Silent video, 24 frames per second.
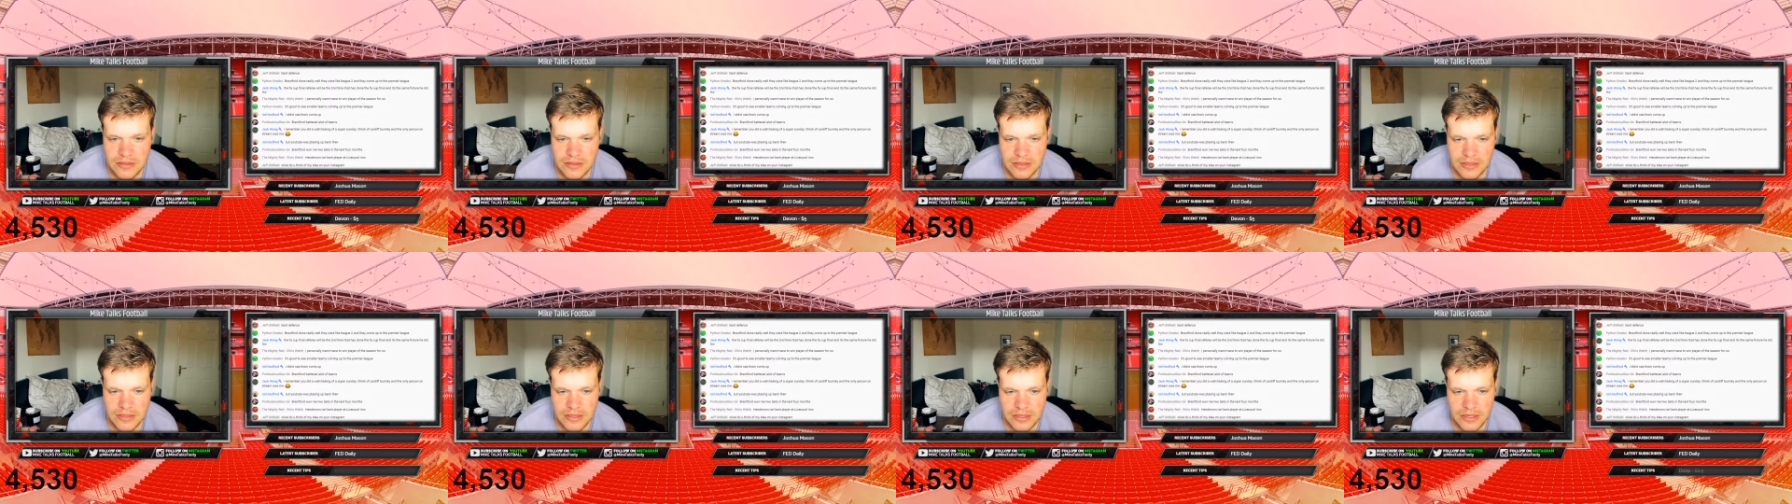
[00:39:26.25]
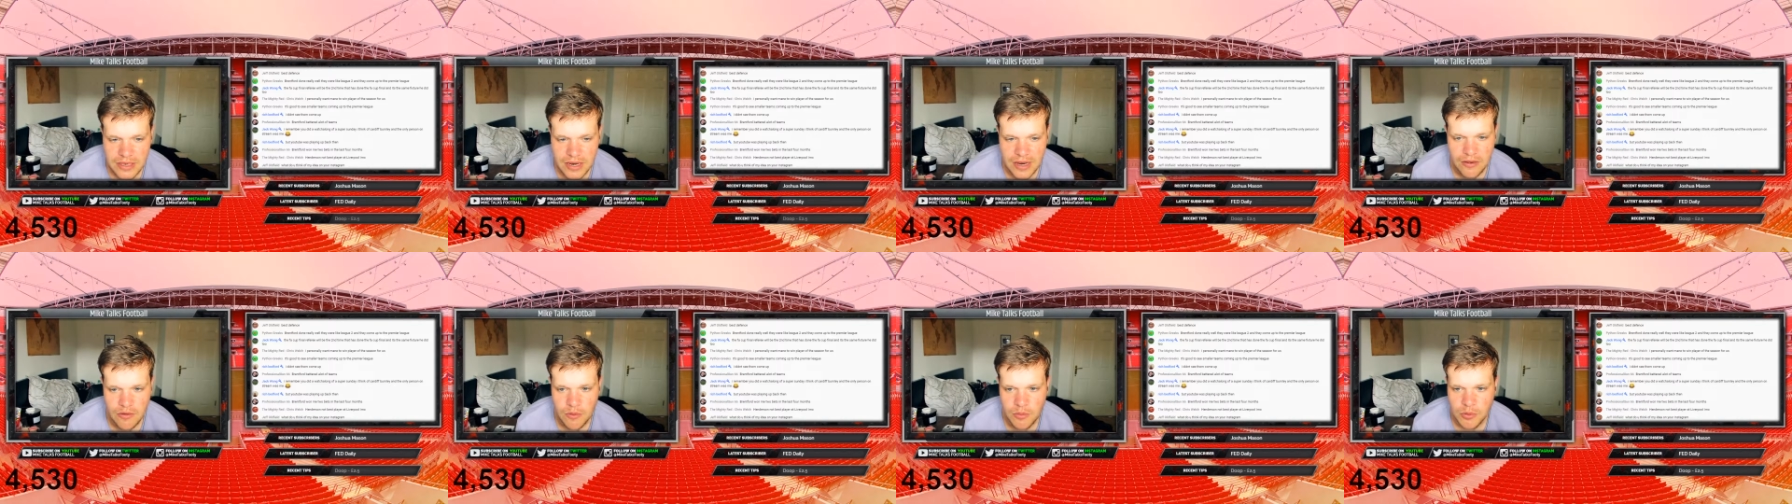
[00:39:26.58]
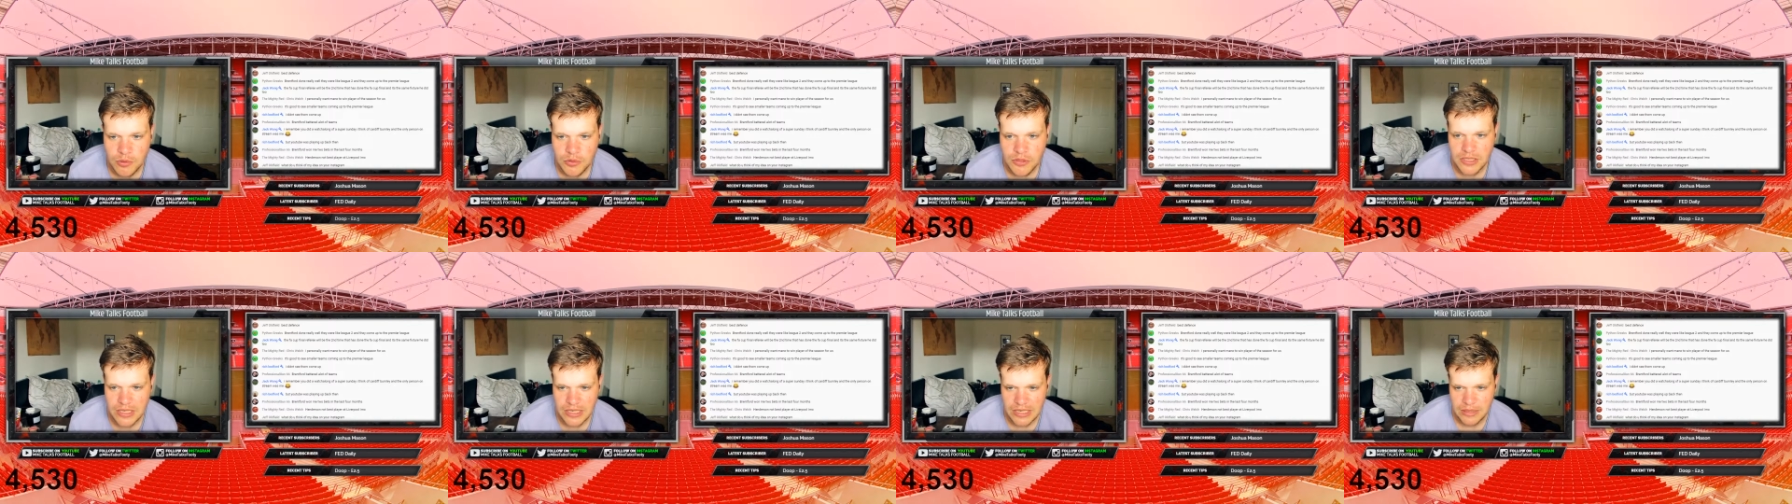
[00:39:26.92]
the
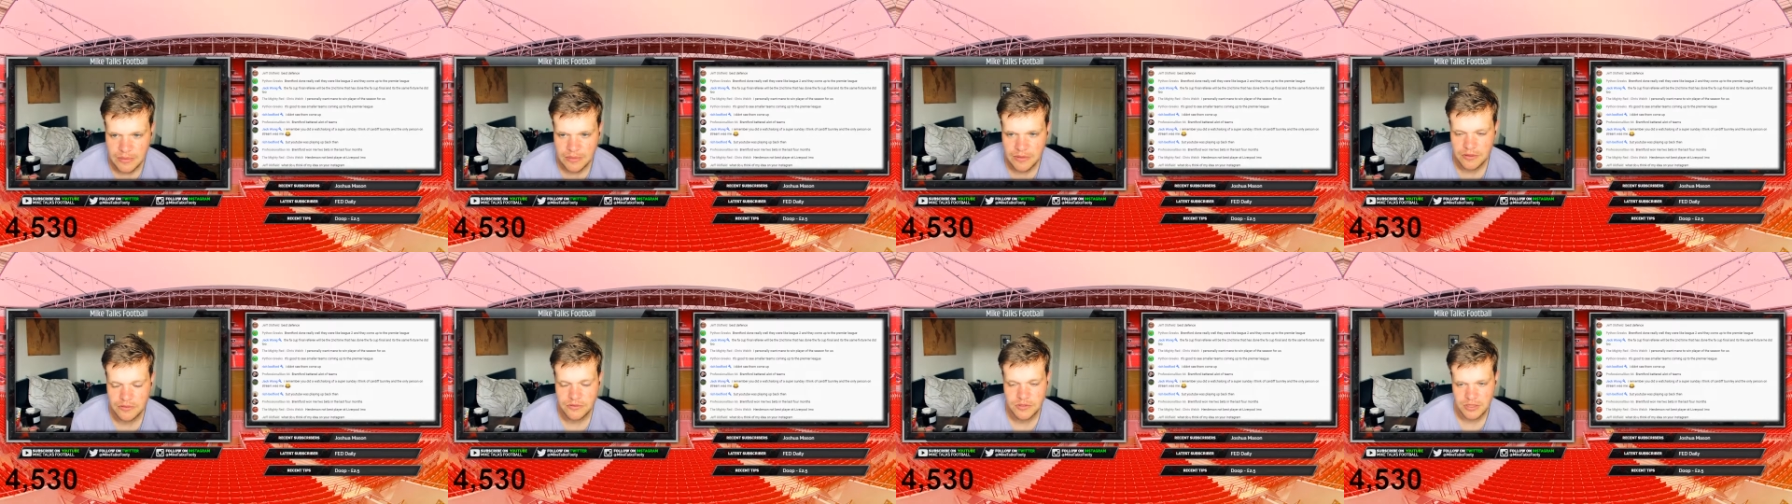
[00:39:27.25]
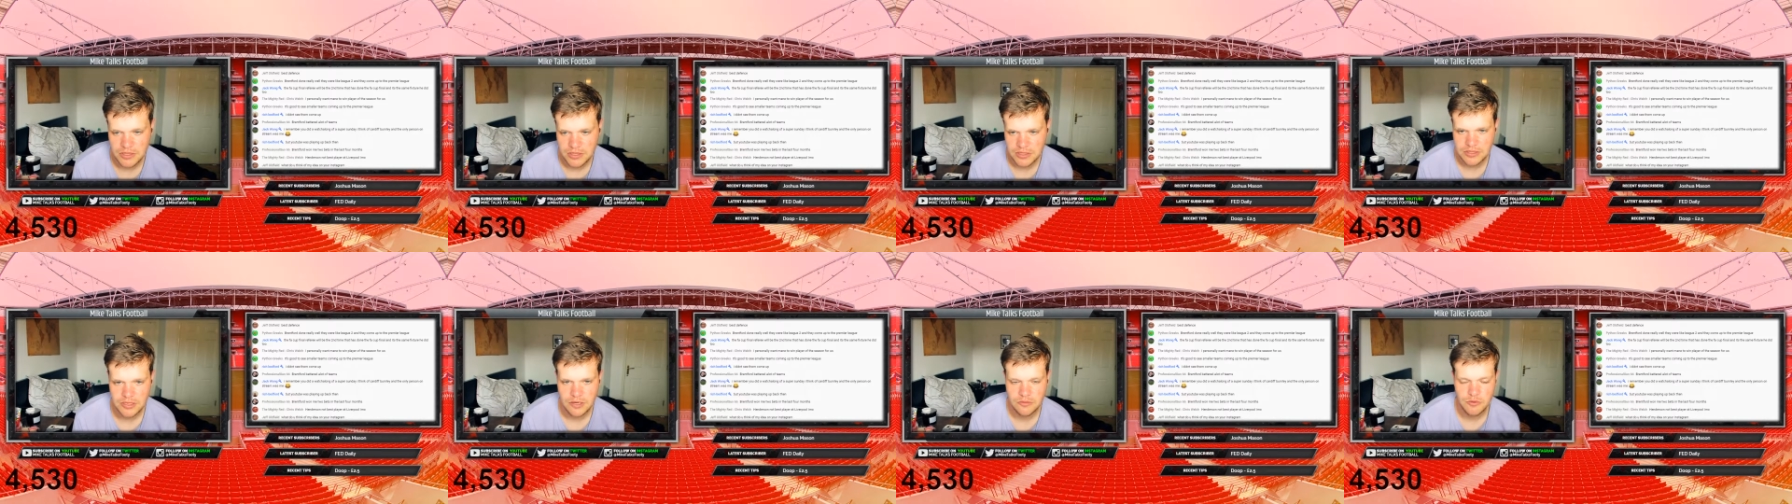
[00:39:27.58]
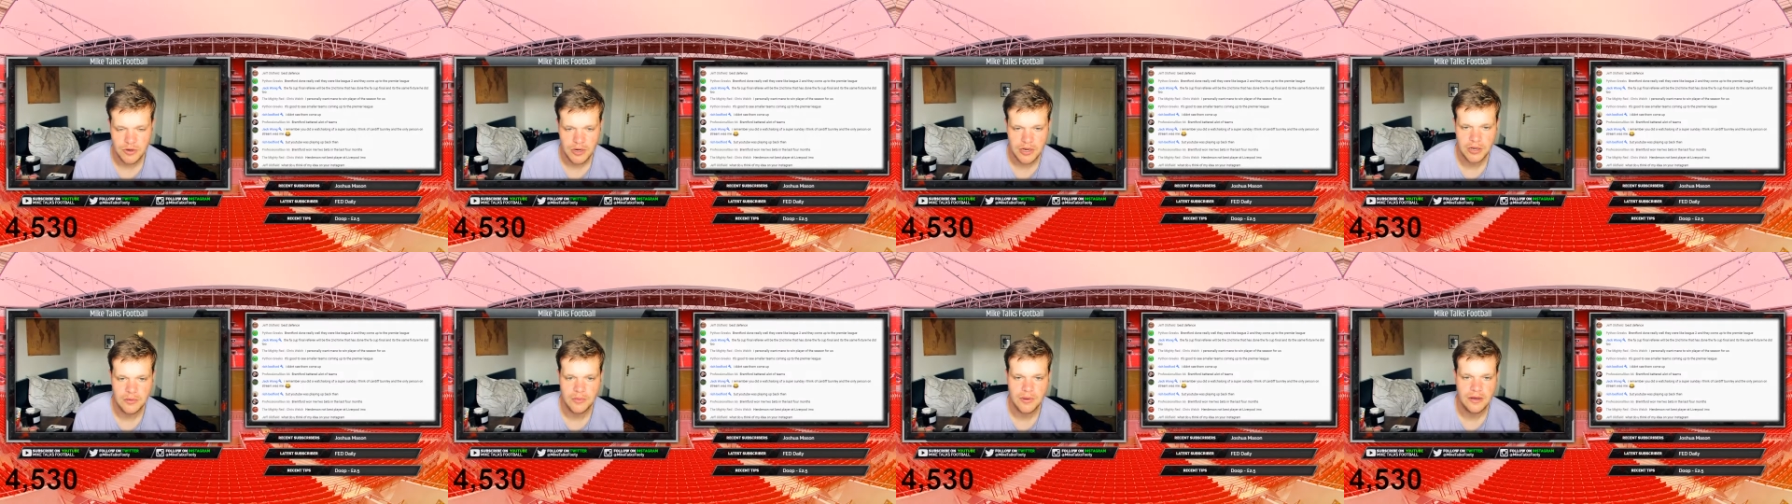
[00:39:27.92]
Liverpool team, and obviously he's done
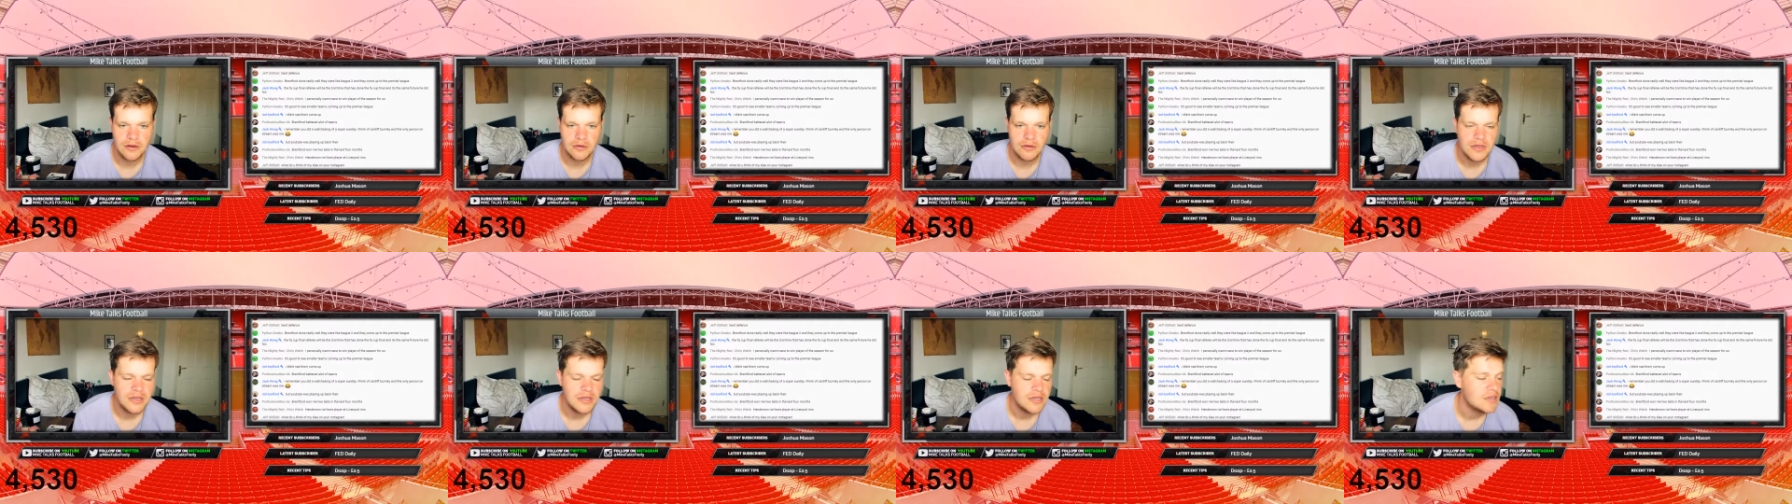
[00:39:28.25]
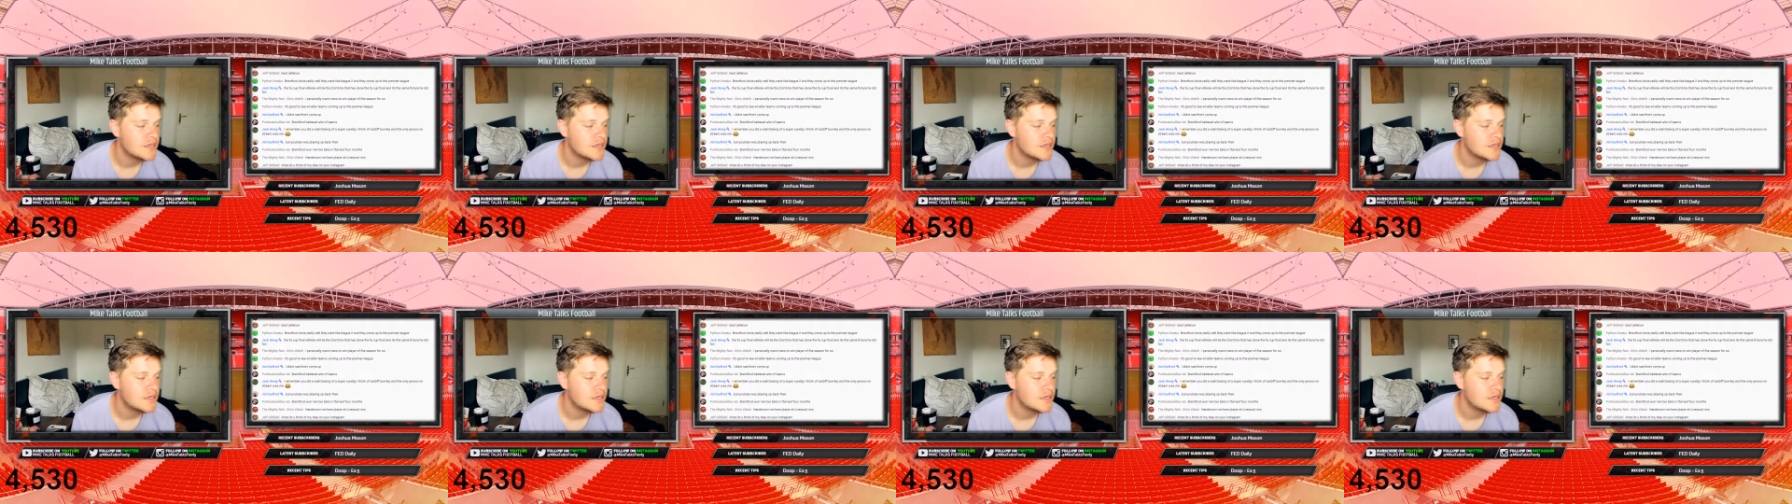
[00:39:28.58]
really well.